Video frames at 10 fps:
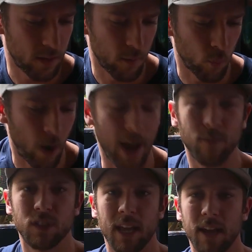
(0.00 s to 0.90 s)

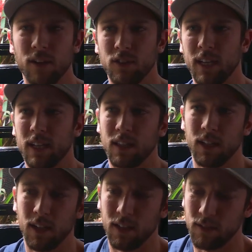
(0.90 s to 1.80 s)
wives' tales, like
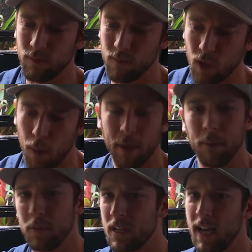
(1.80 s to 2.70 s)
the not being able
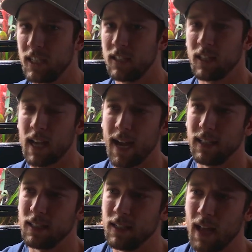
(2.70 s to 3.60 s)
to digest the
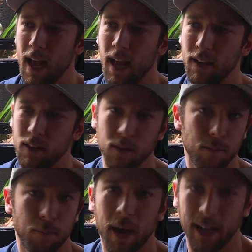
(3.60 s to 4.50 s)
chitin and
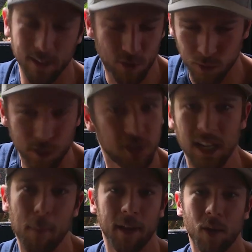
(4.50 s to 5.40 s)
biting through their
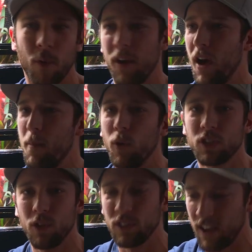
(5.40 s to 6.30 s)
stomach and whatnot, most of
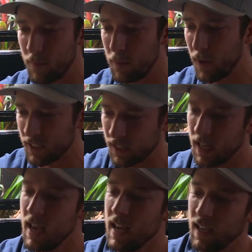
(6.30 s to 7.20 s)
those have been busted.
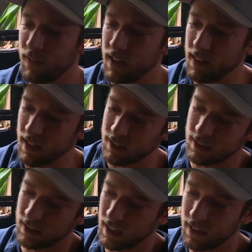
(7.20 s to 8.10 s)
Even in
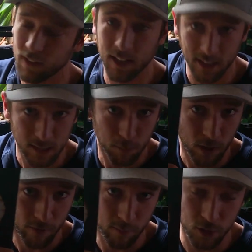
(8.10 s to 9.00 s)
this book from